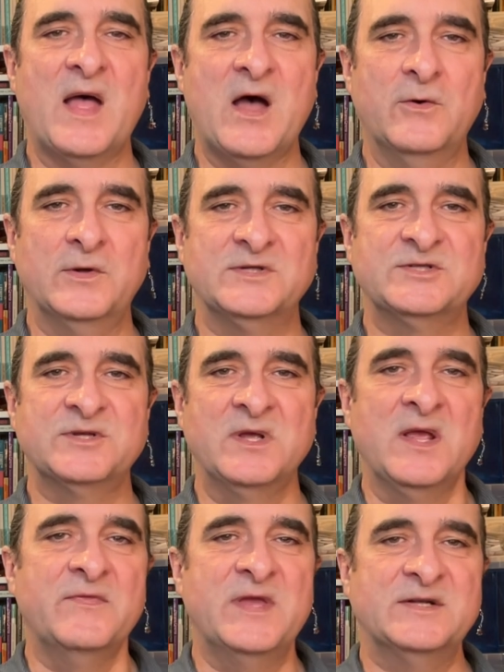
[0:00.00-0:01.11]
hours,
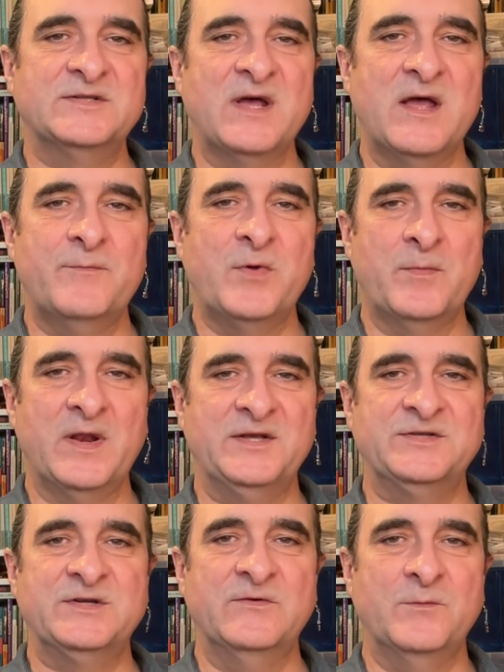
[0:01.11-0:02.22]
the entire
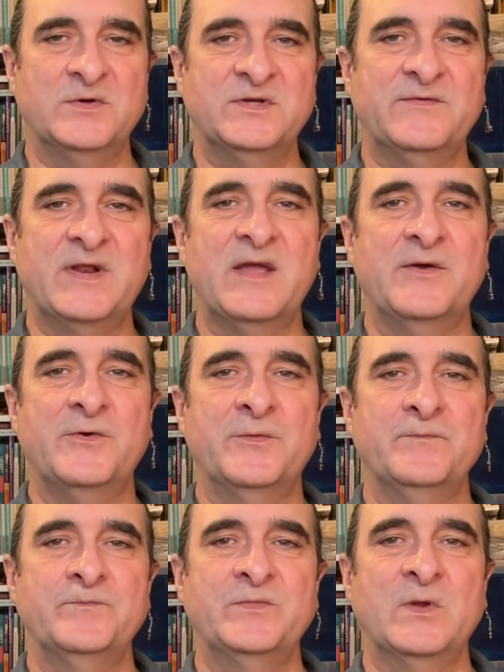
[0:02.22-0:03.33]
population of Montevideo
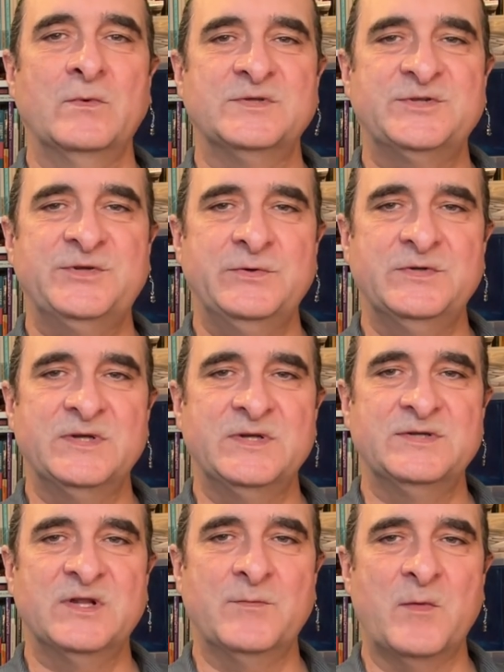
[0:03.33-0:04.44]
was tuned in
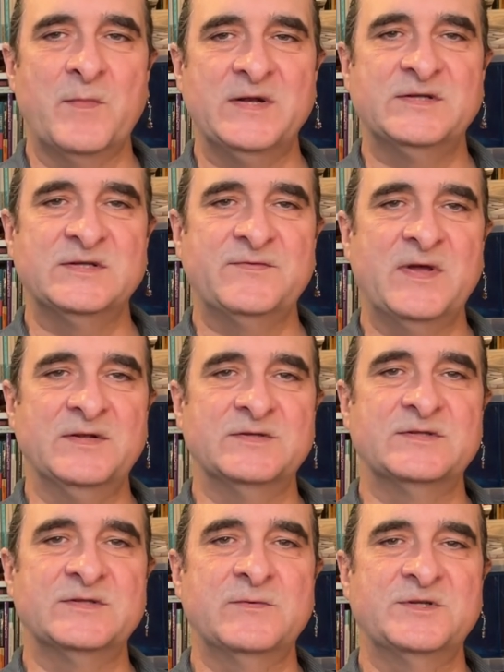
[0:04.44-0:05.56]
to the momentous
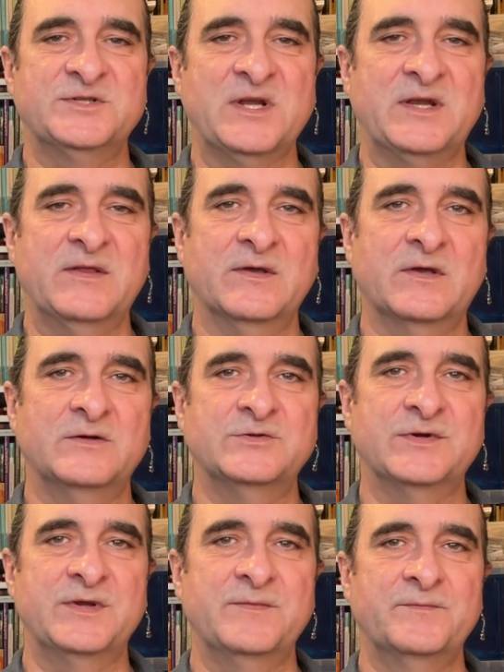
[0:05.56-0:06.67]
events that were shaking the country.